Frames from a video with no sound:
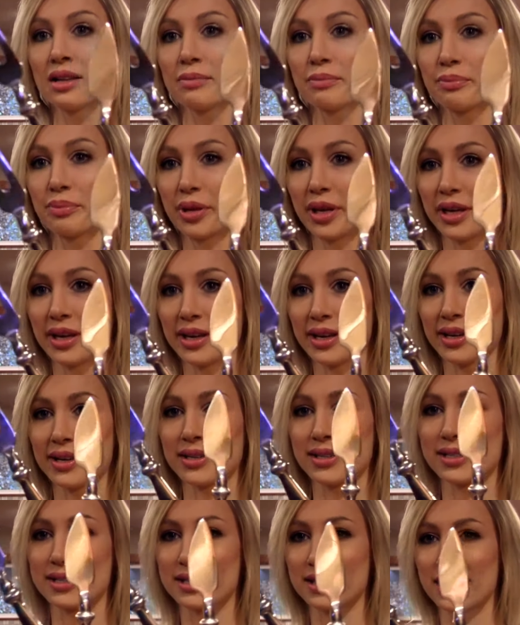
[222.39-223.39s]

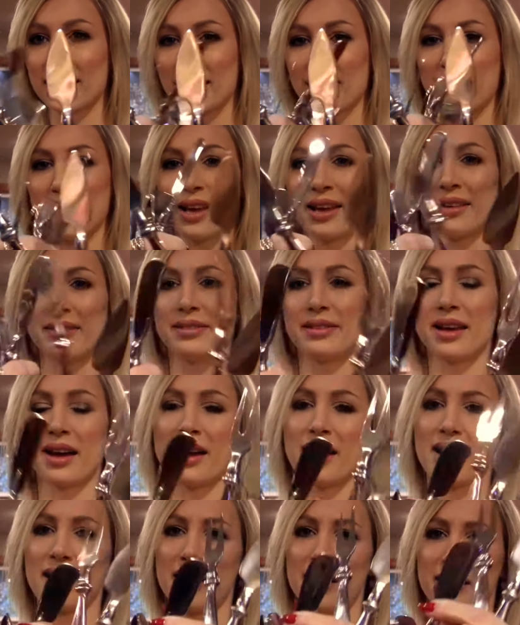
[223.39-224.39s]
picks,
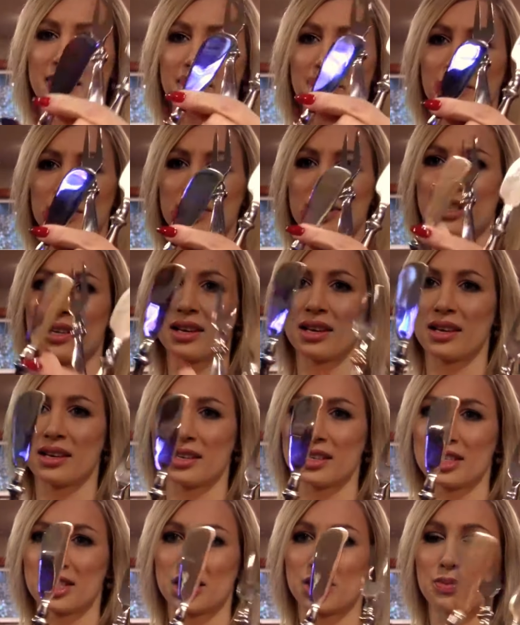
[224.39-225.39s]
knives,
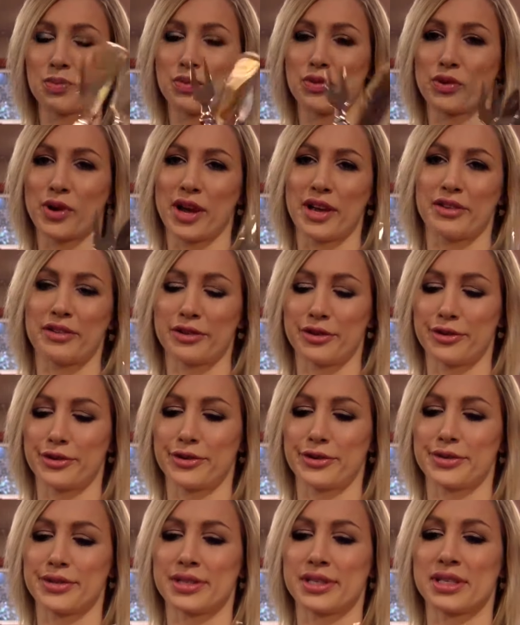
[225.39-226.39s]

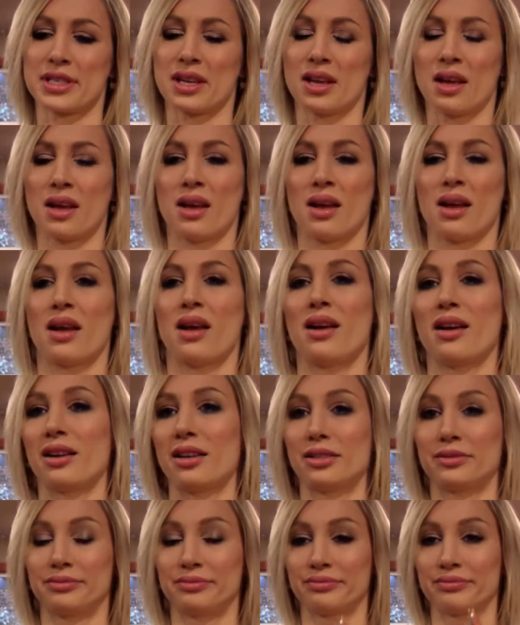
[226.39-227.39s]
spreaders.
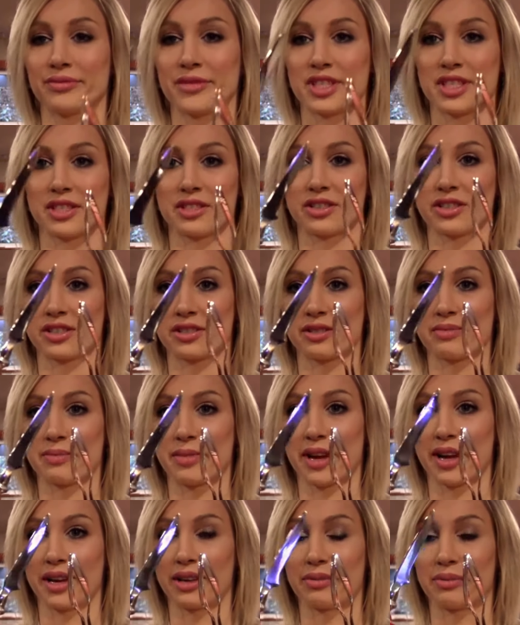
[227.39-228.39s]
This is just
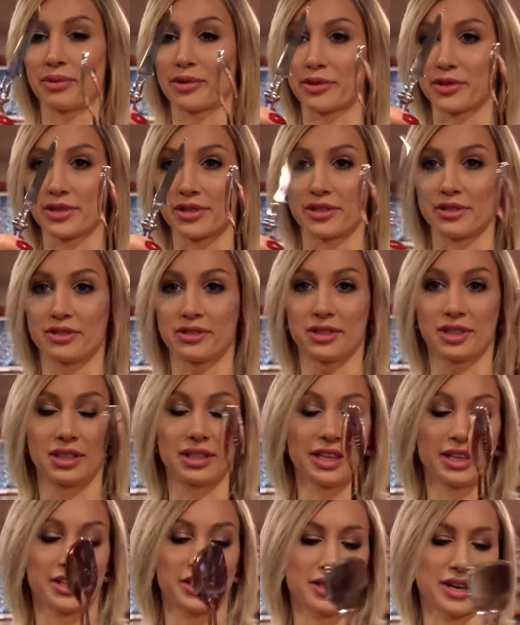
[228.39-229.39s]
my personal
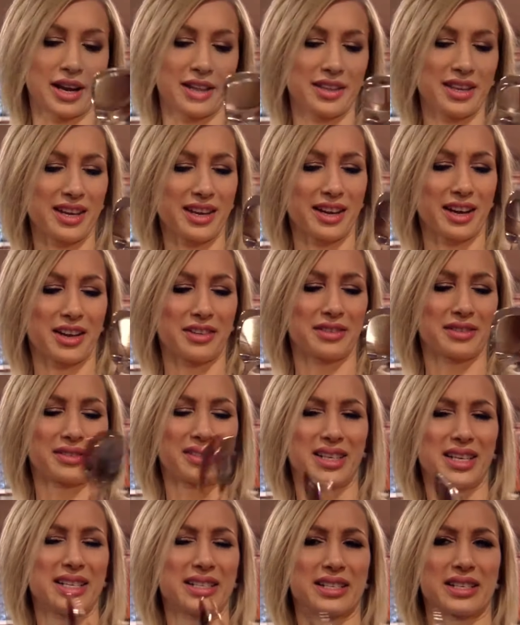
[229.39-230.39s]
collection. I think I got
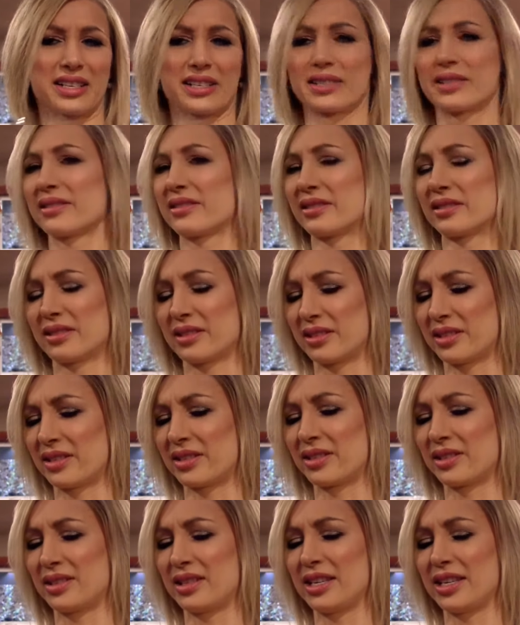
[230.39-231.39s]
these
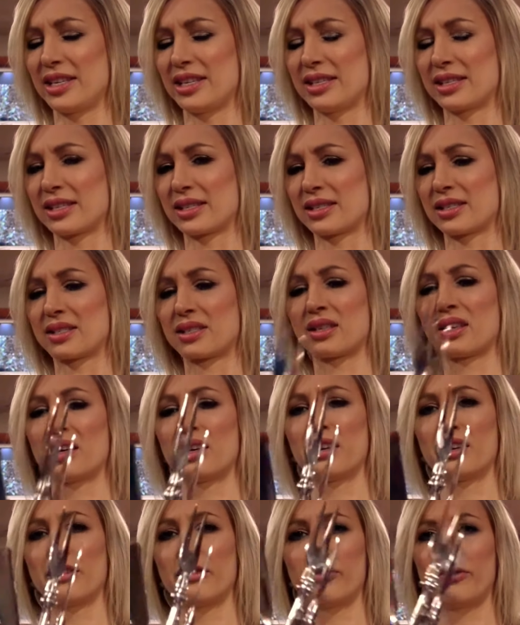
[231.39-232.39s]
these
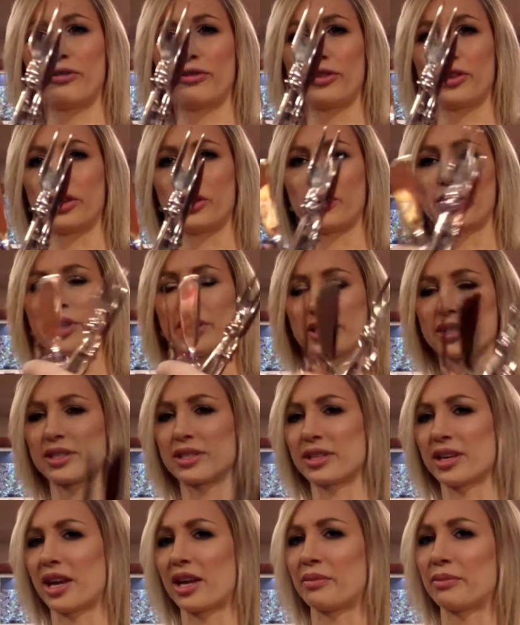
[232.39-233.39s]
few in a
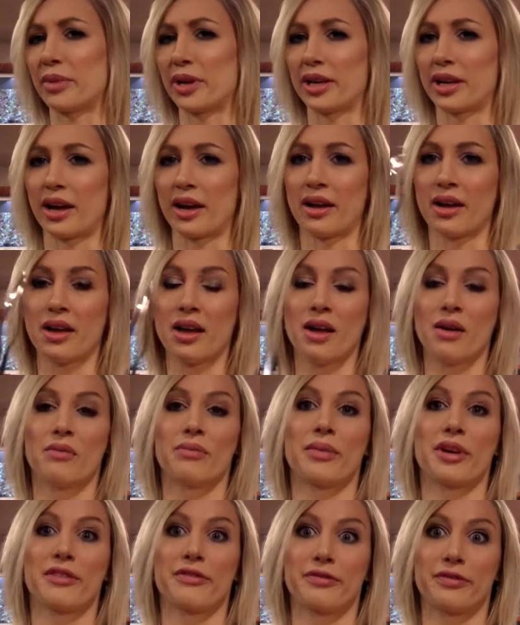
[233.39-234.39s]
set, but
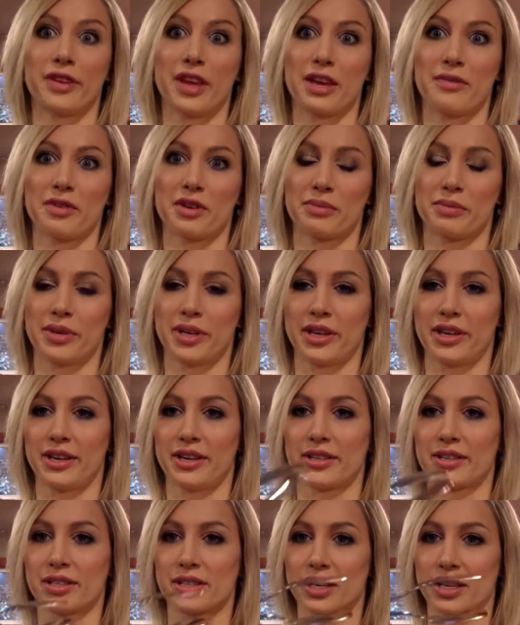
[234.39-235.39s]
my favorite
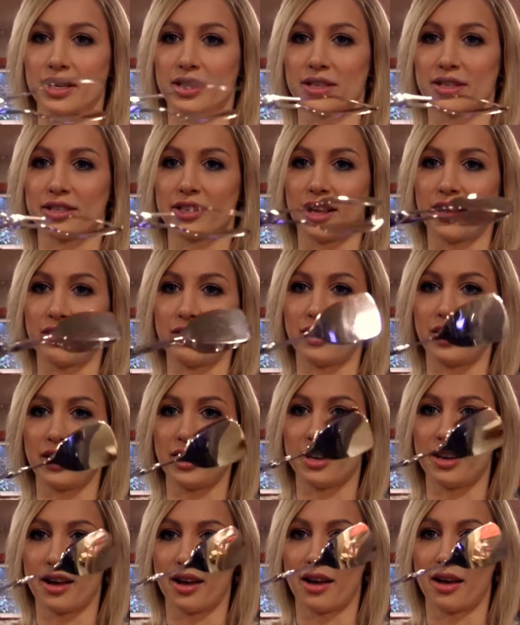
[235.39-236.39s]
piece is
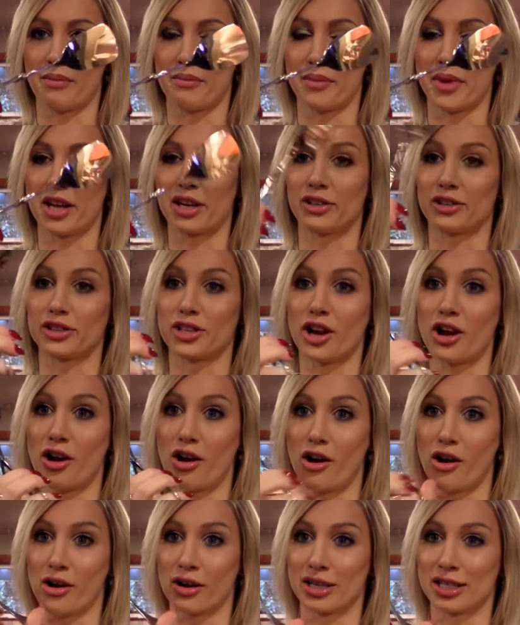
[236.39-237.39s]
the metal
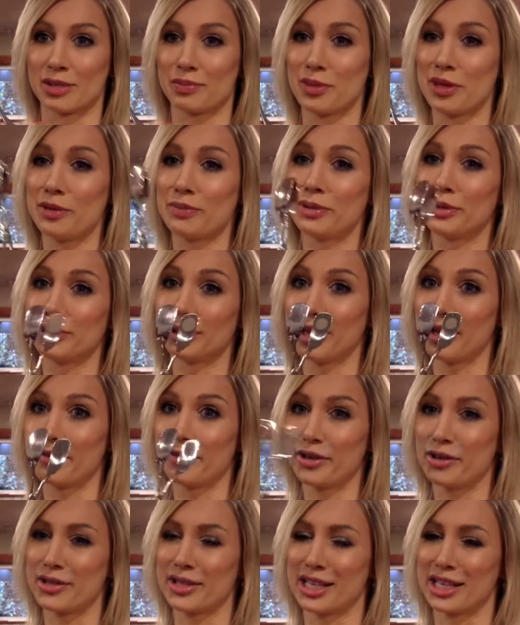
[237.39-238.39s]
tongs. People love
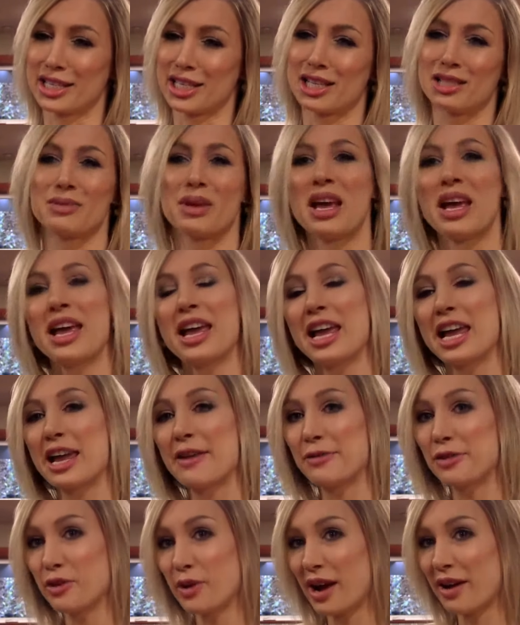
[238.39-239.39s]
using these because
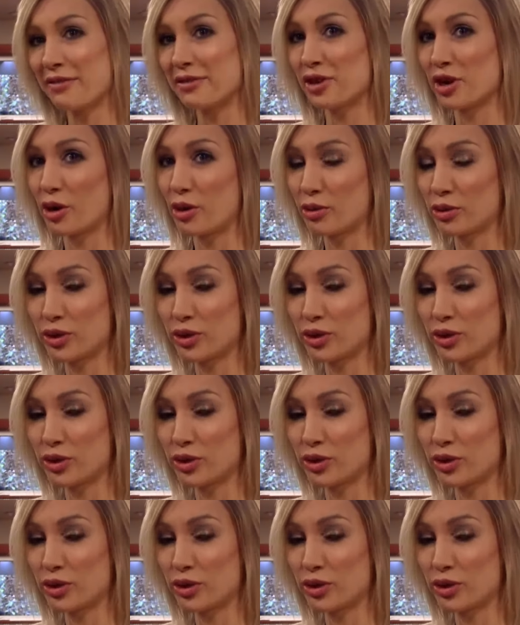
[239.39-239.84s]
if you have no